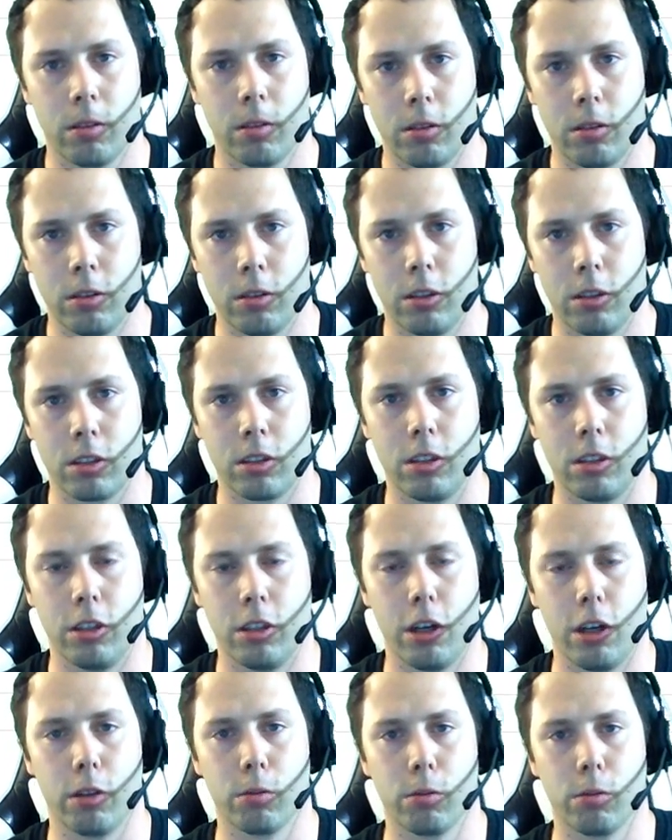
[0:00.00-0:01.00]
Just
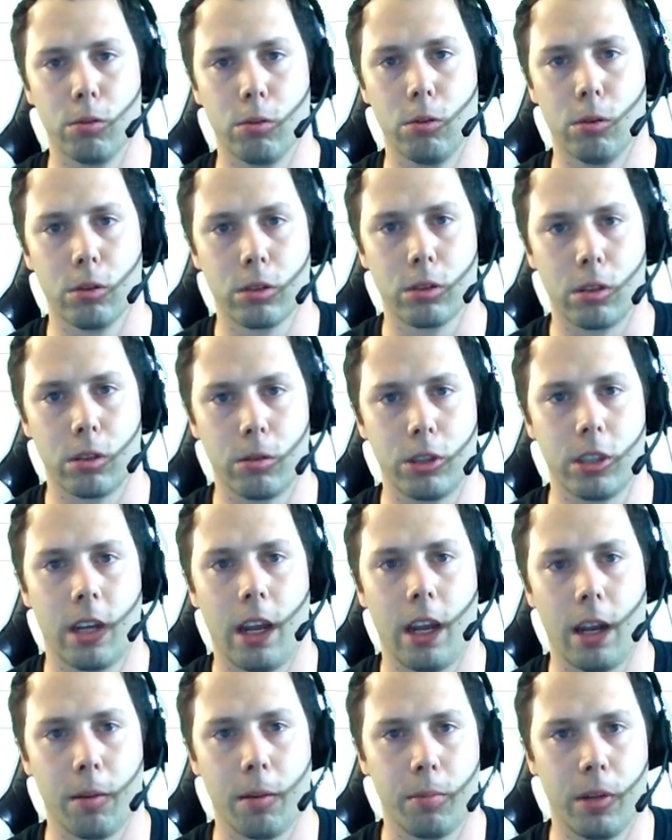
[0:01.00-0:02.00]
know the rules, know what you
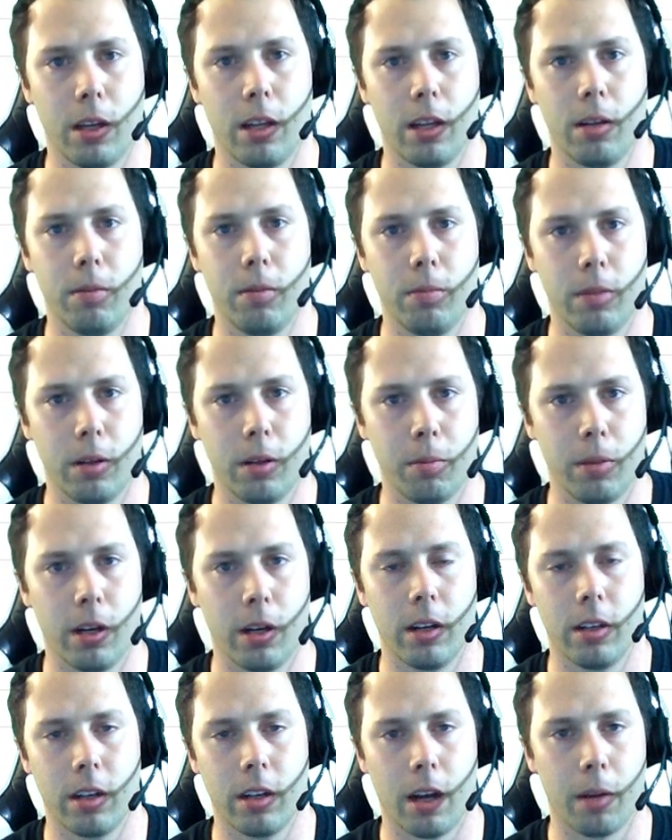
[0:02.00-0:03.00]
can bid and
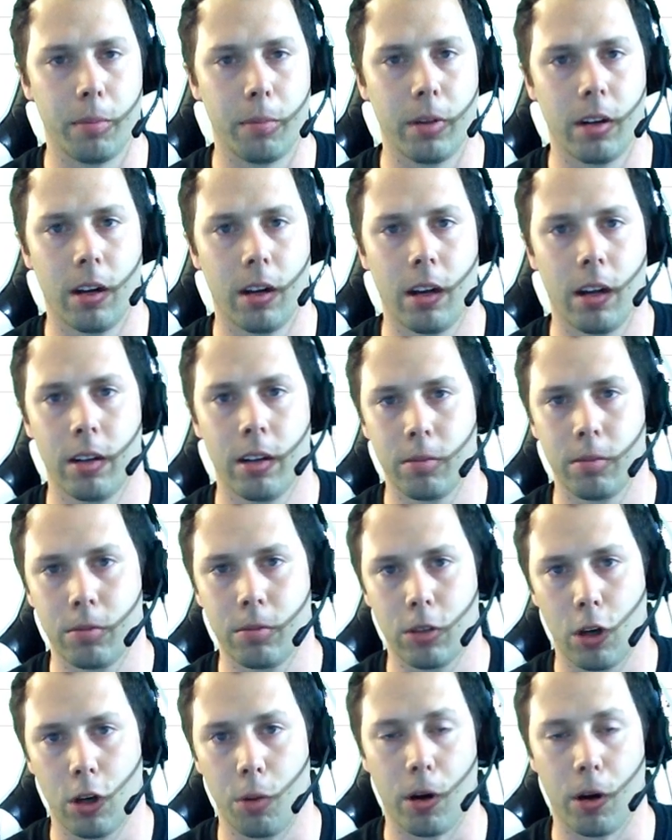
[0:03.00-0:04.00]
not bid on.
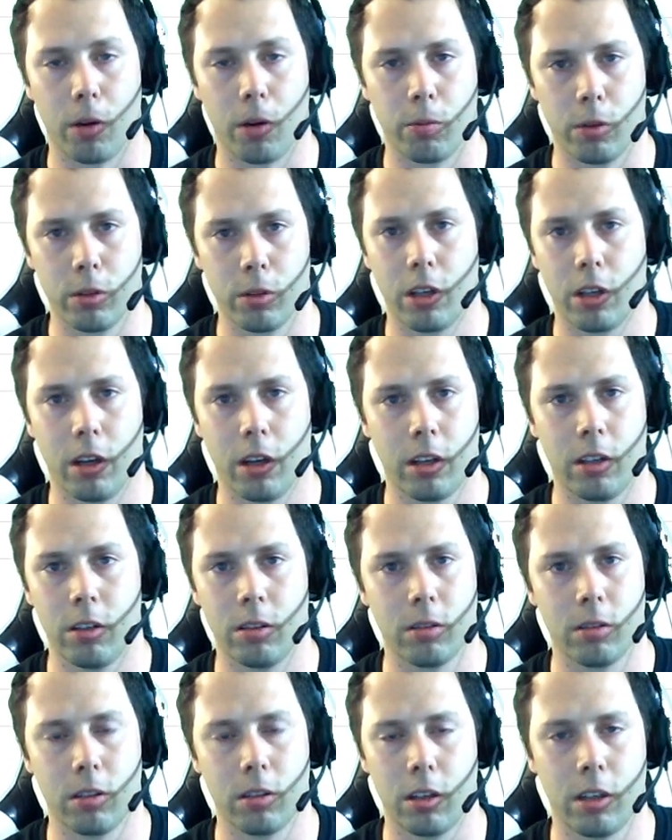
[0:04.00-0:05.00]
Copart will tell
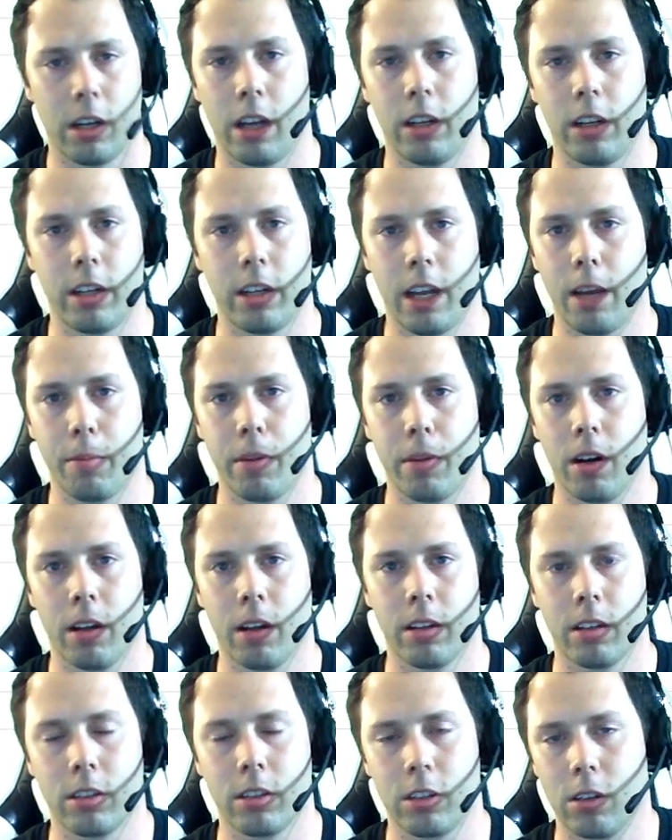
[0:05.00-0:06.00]
you, yeah, you can't bid on
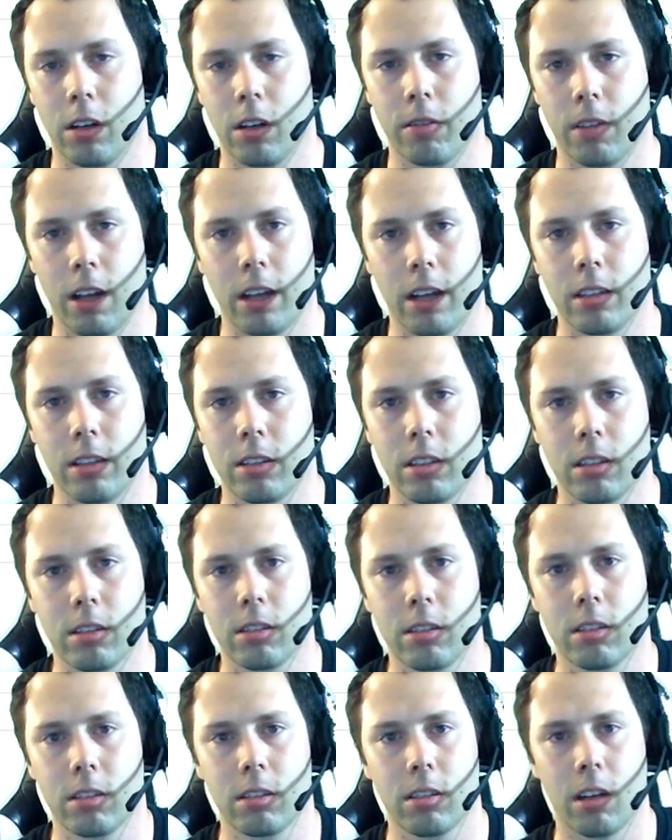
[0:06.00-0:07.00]
this, you don't have a
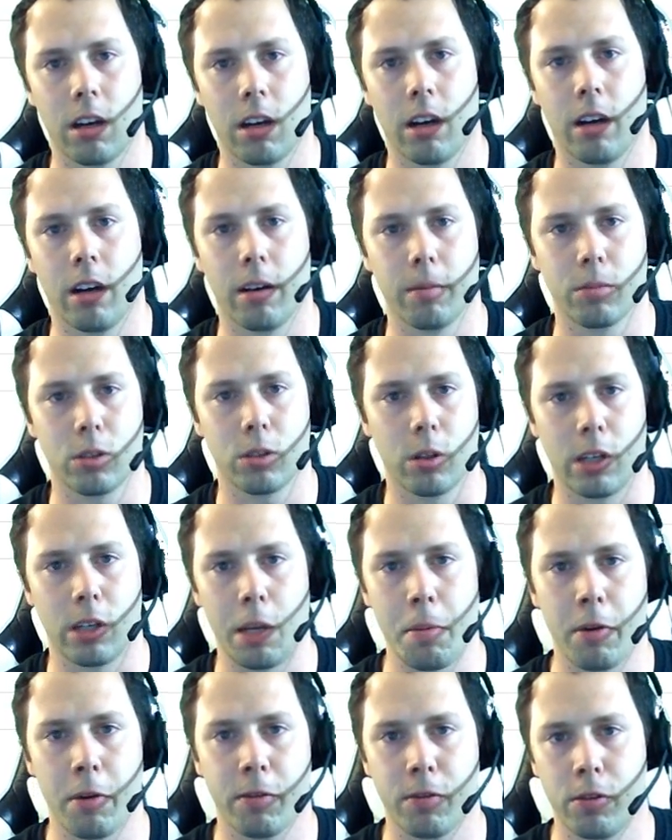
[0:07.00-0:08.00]
license. So keep
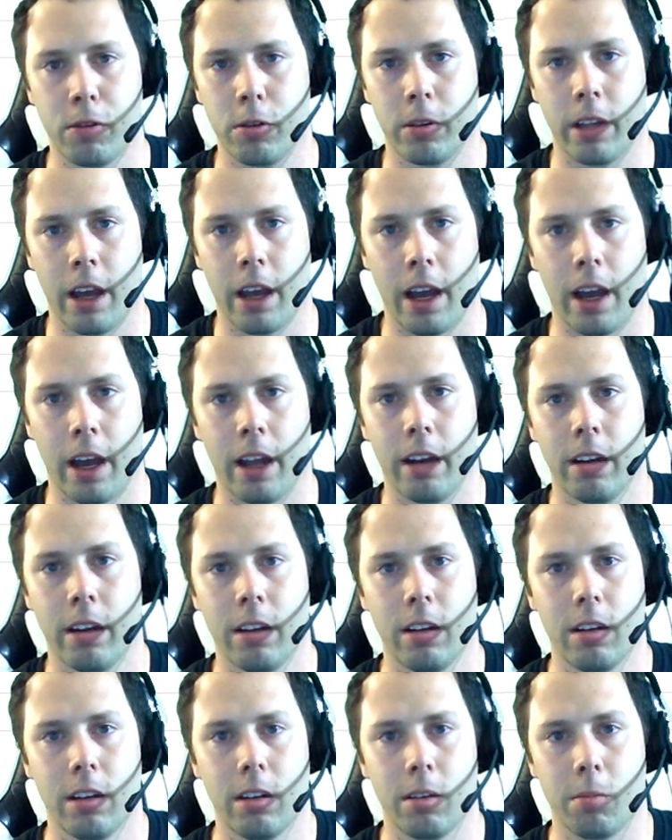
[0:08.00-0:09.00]
you from doing that.
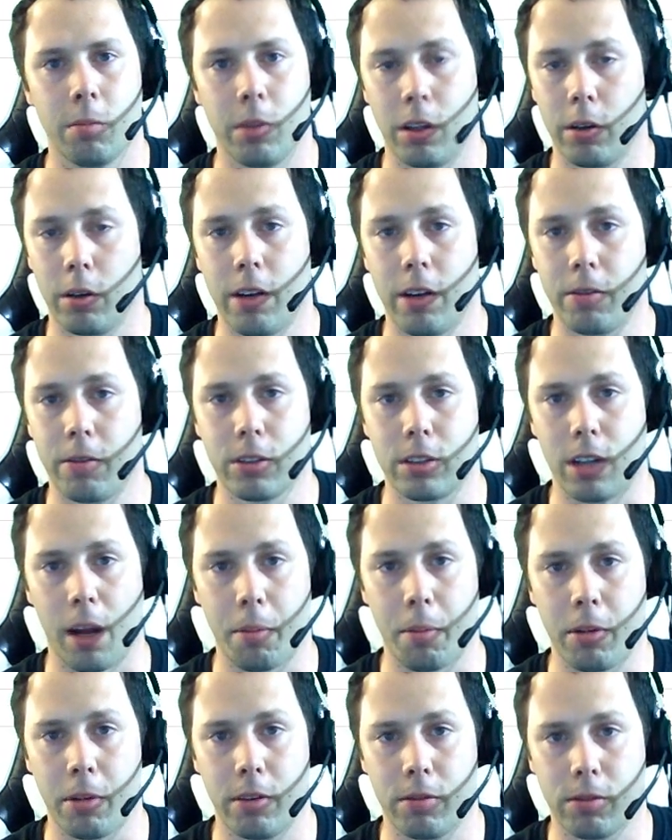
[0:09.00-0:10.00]
But they'll never
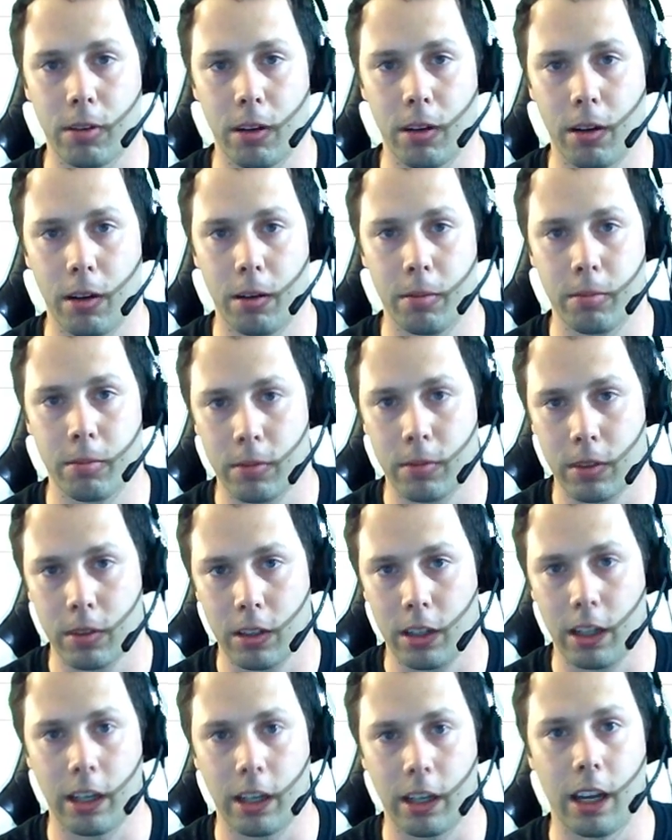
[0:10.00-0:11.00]
stop you from
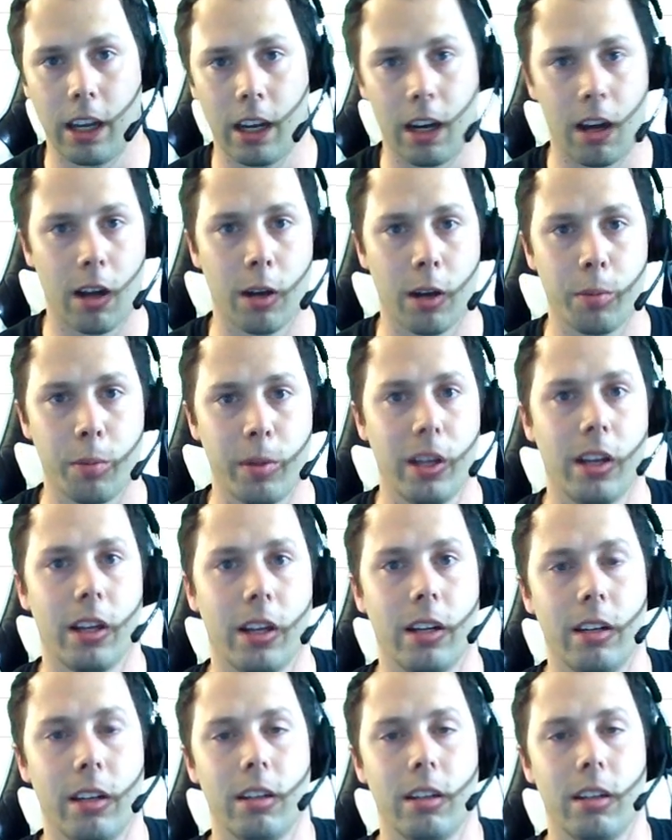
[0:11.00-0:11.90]
clicking on a bid.